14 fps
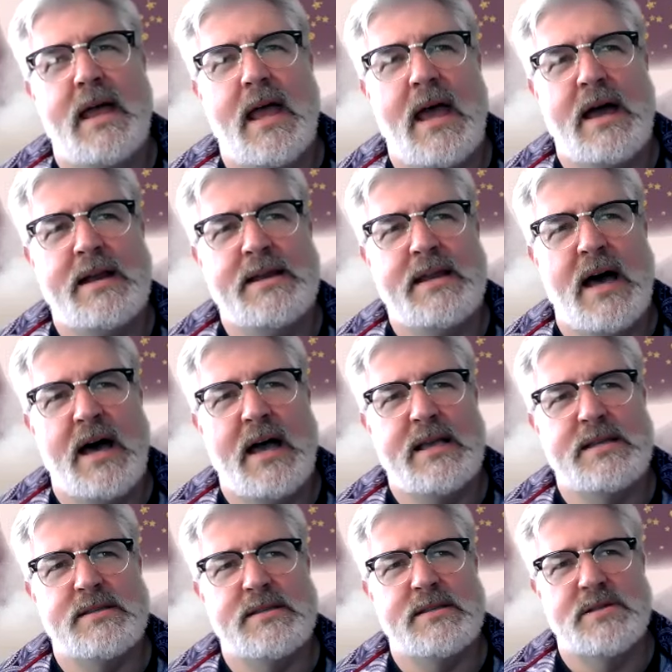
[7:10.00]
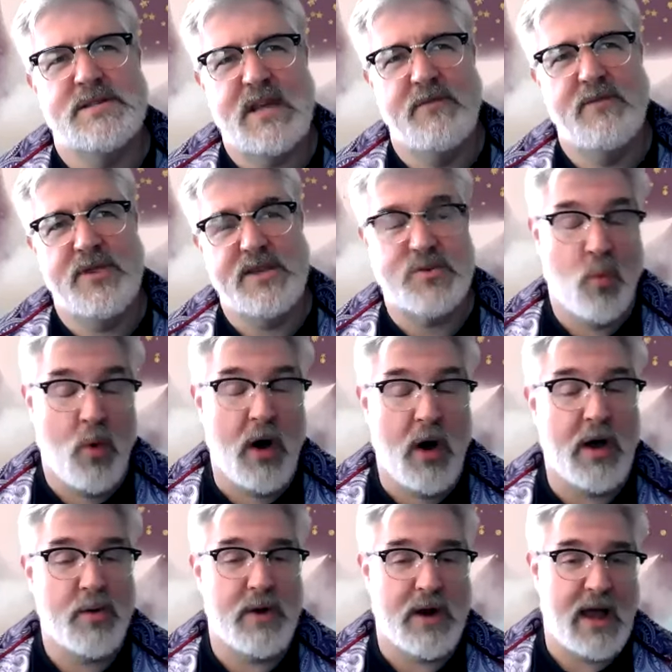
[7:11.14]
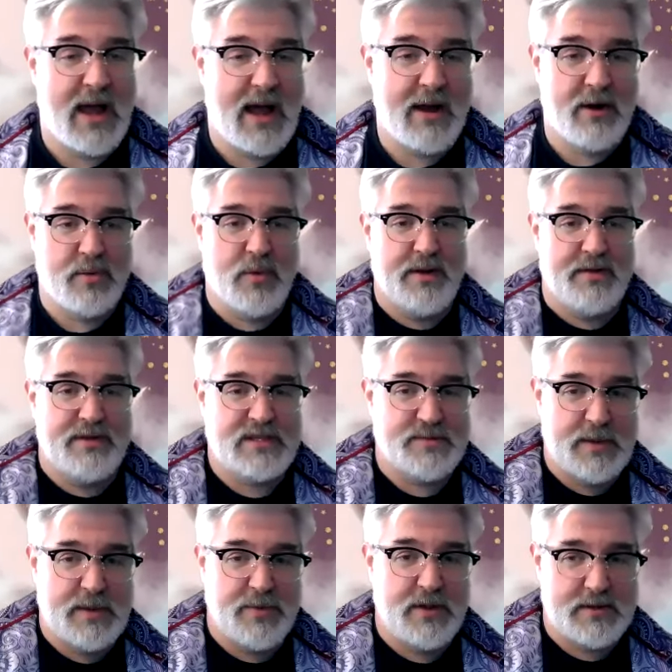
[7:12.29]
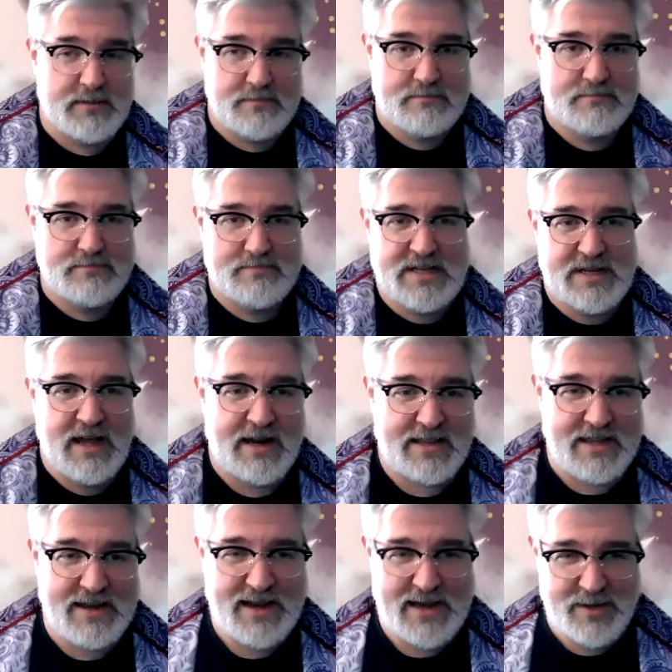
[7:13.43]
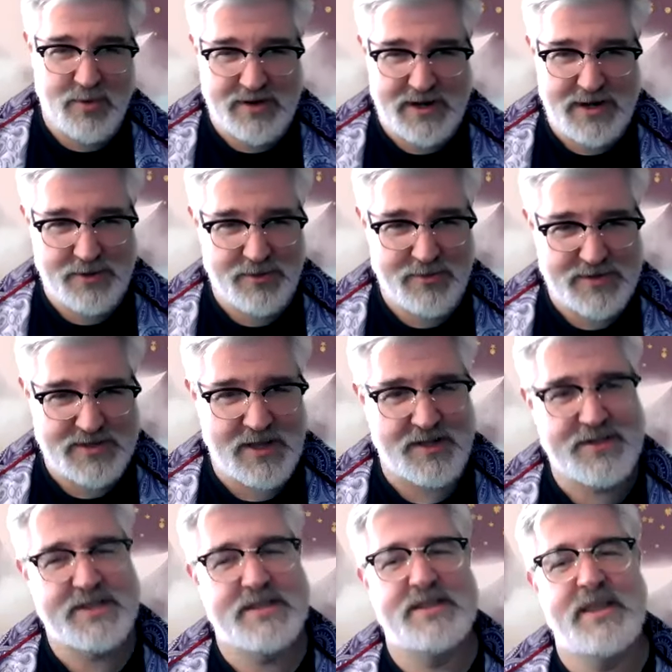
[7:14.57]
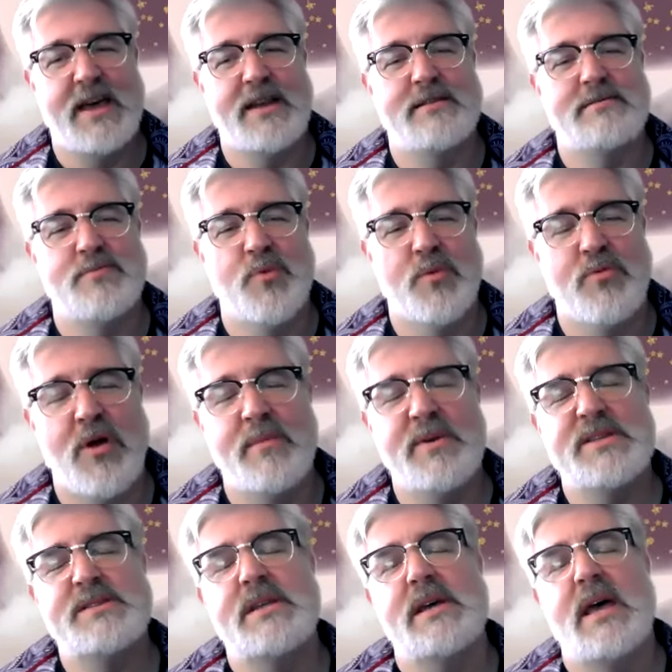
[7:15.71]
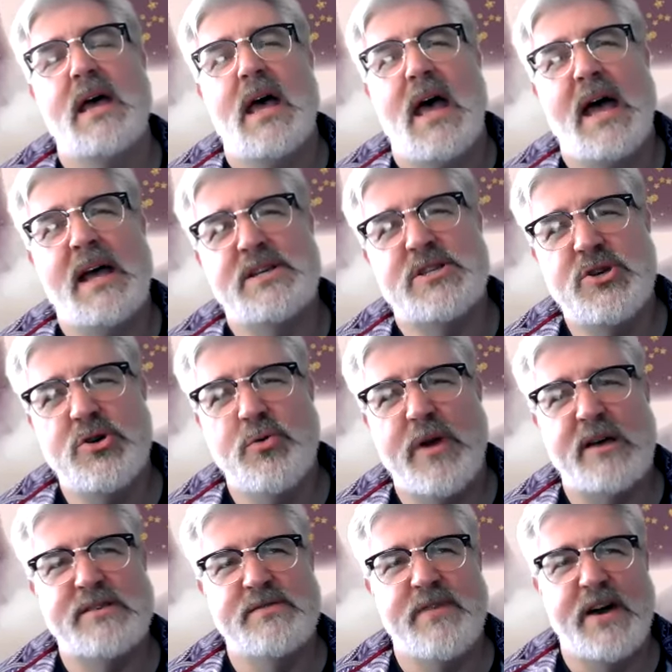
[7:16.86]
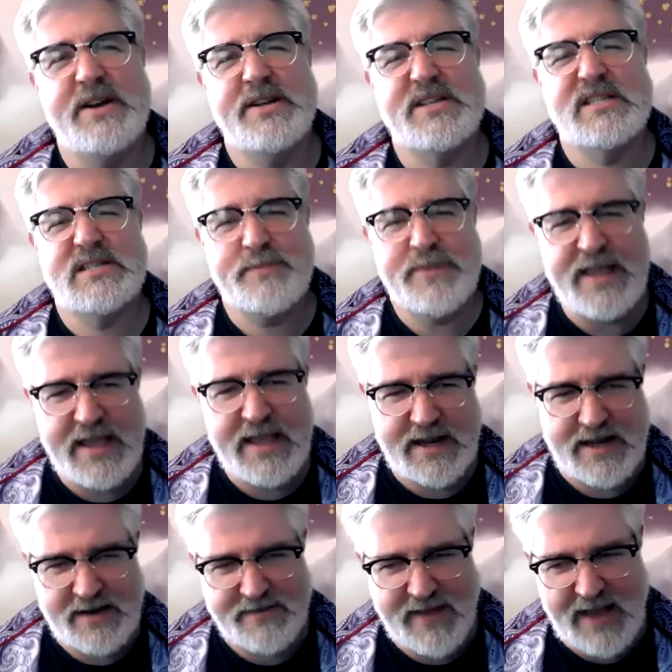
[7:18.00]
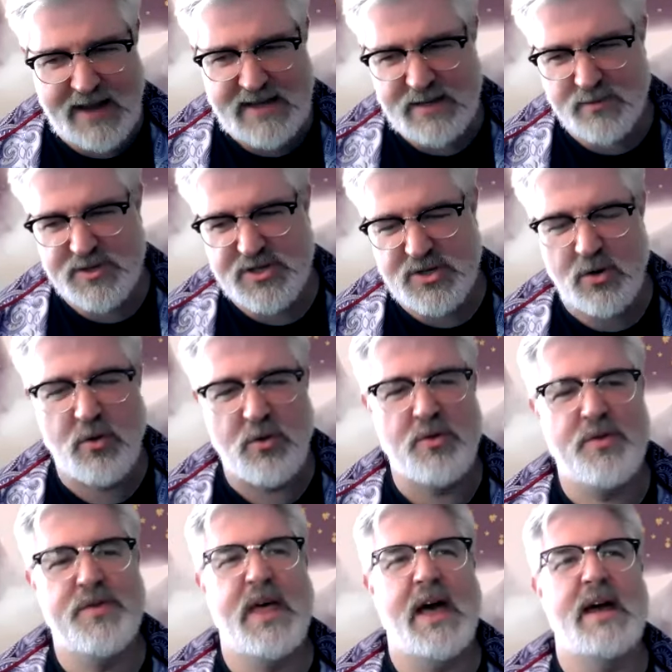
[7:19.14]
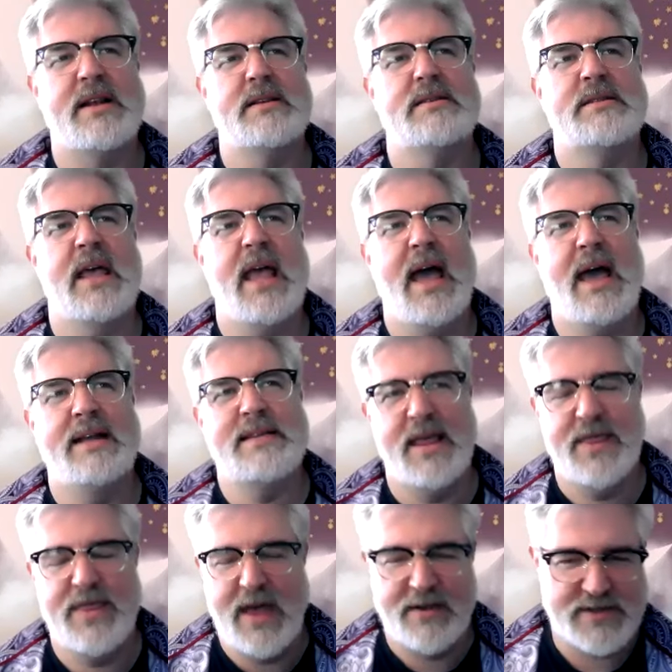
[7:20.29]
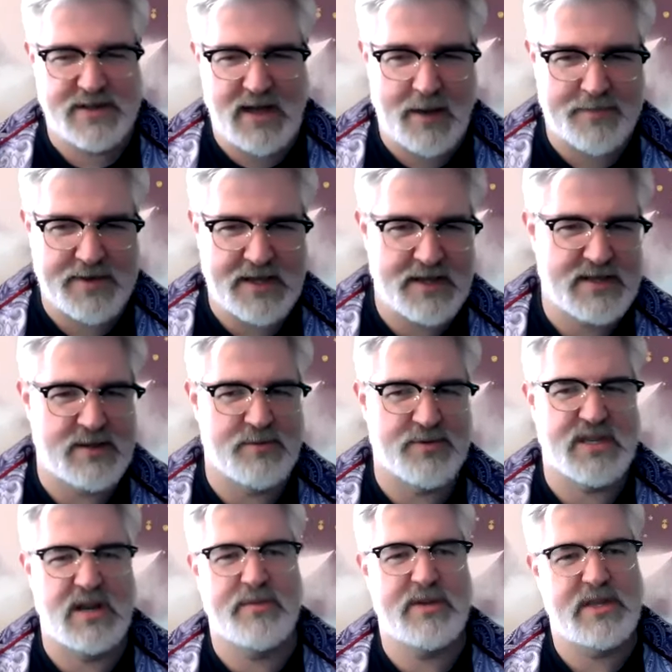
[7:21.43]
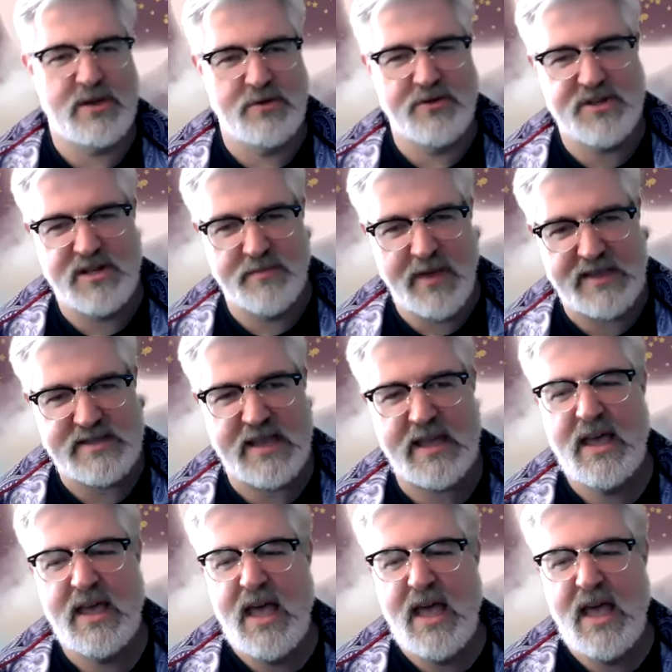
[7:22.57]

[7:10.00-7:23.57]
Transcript: And I discovered this one when I hired one of these people and did not get anywhere near the results that were promised. And two, when I was invited to speak at an event, it was told that they had 10,000 opt ins and it was going to be huge and amazing.